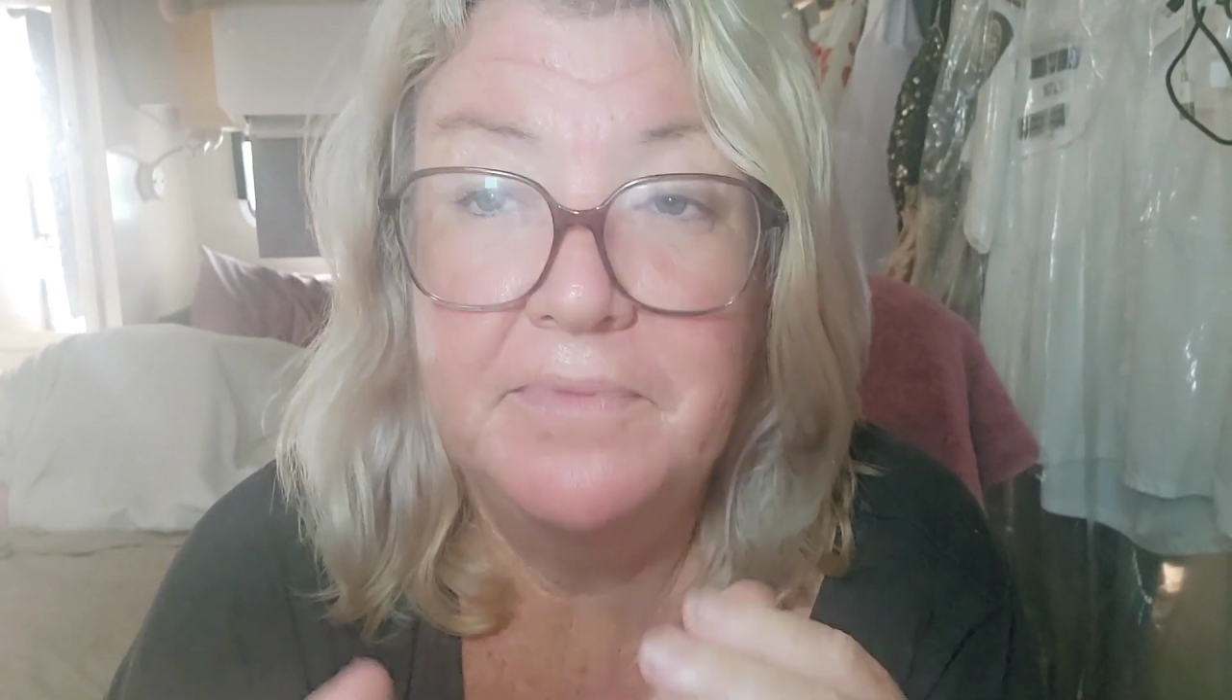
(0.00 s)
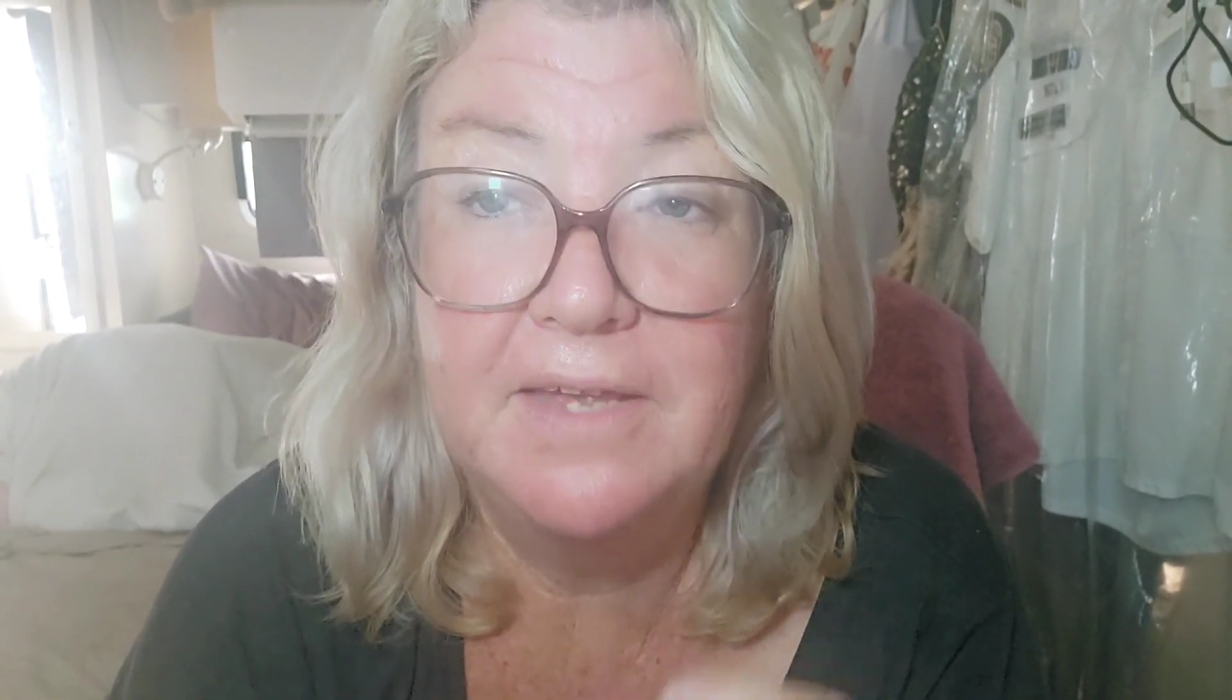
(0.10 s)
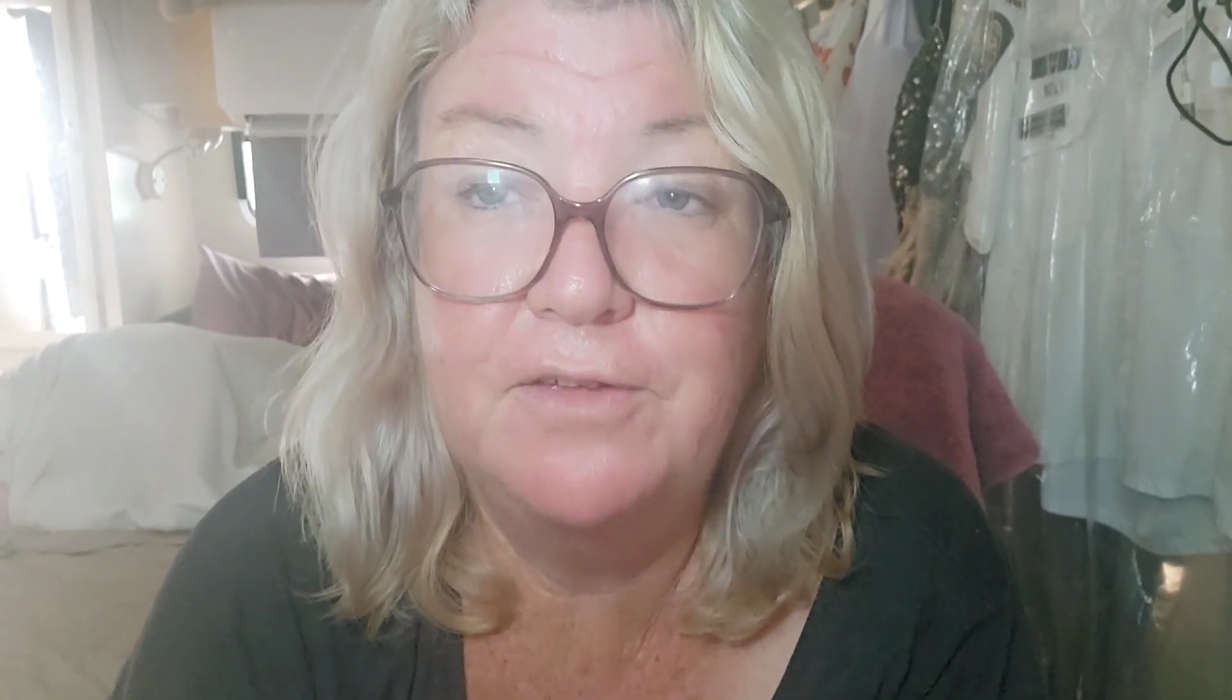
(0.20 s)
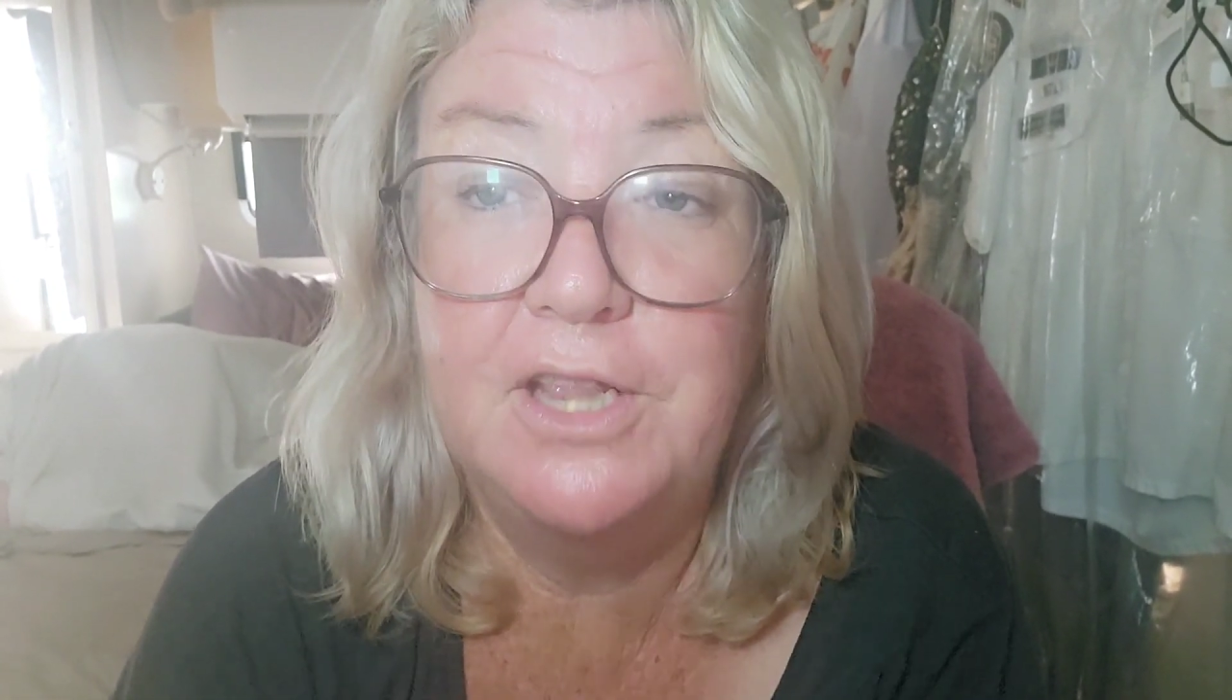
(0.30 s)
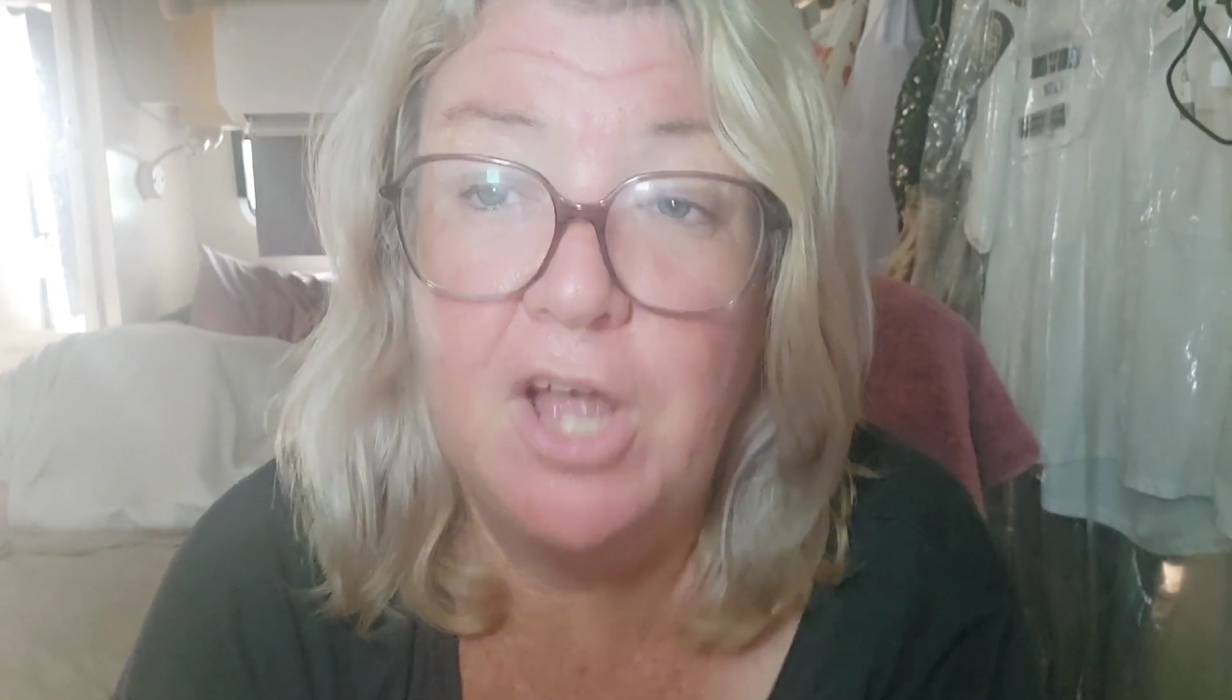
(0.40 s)

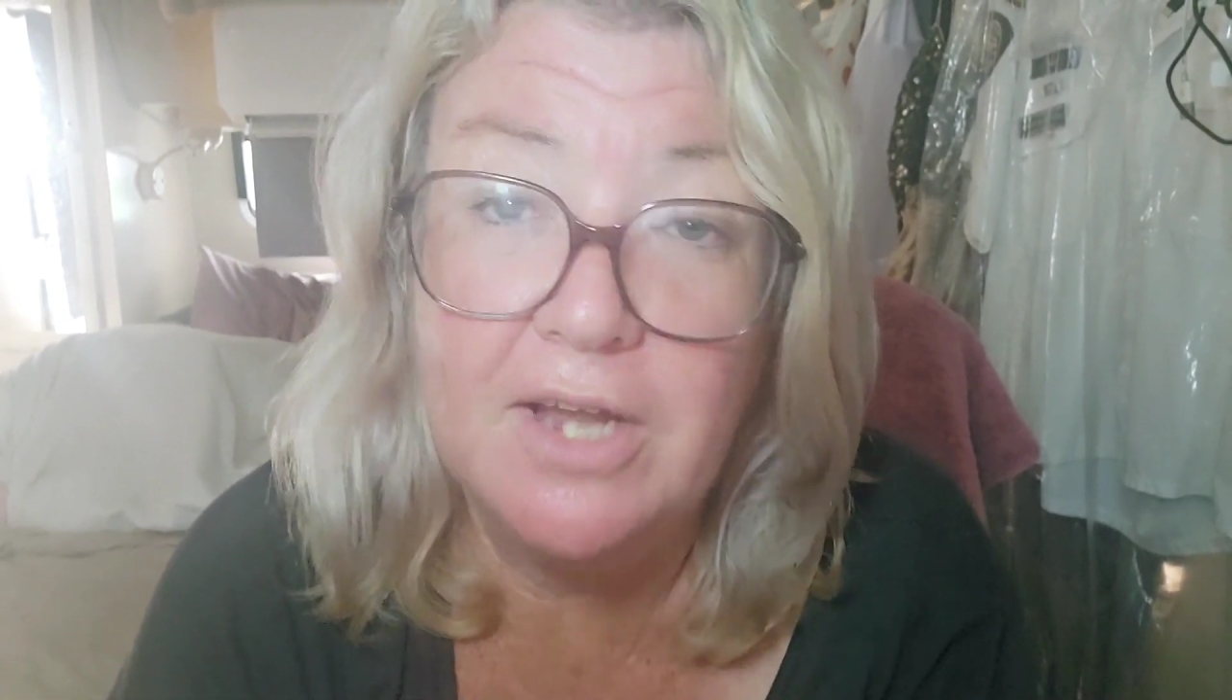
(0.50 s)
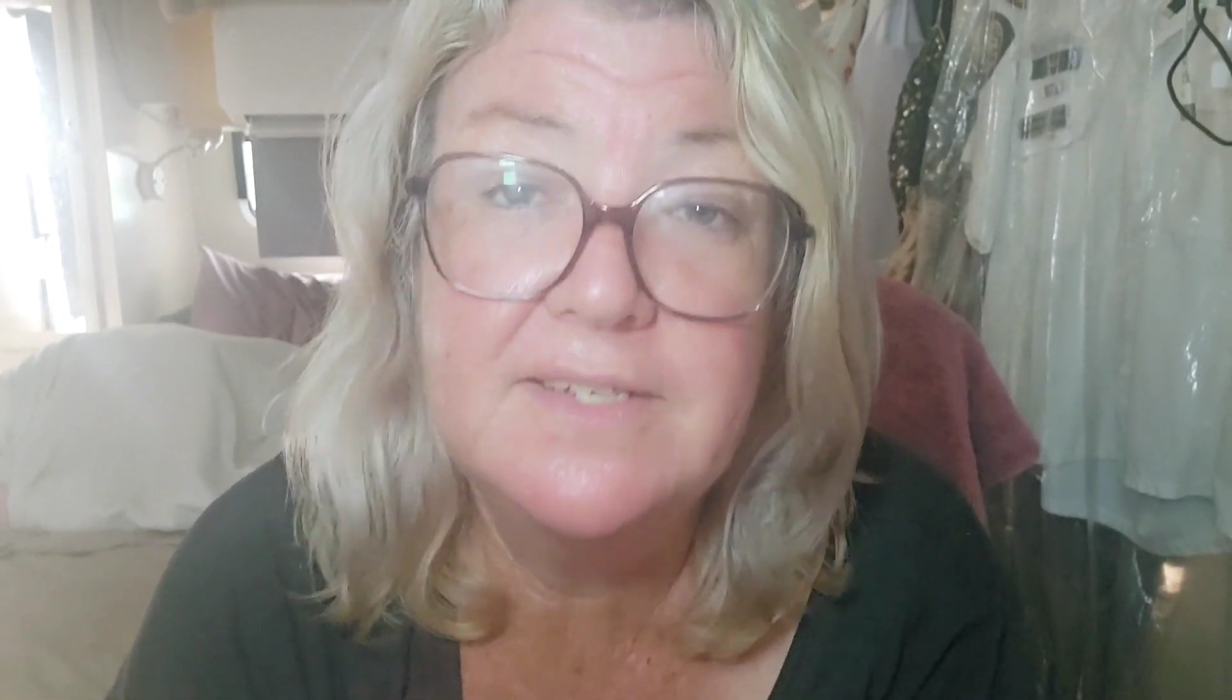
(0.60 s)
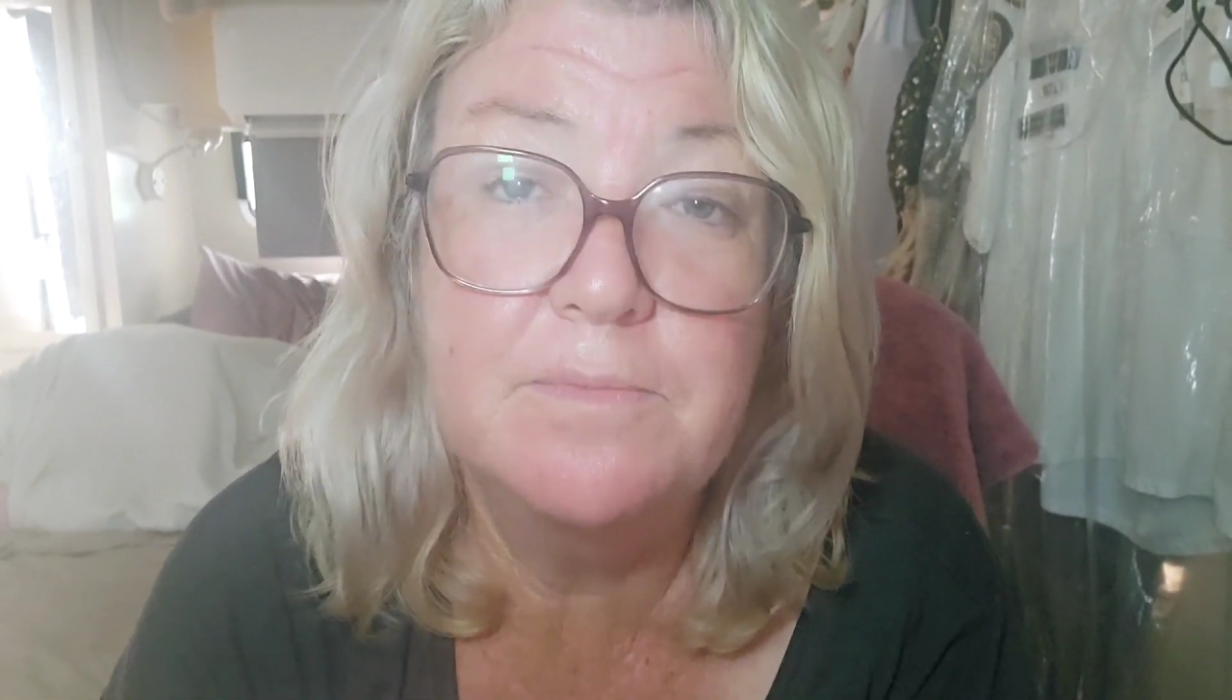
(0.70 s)
If you'd like some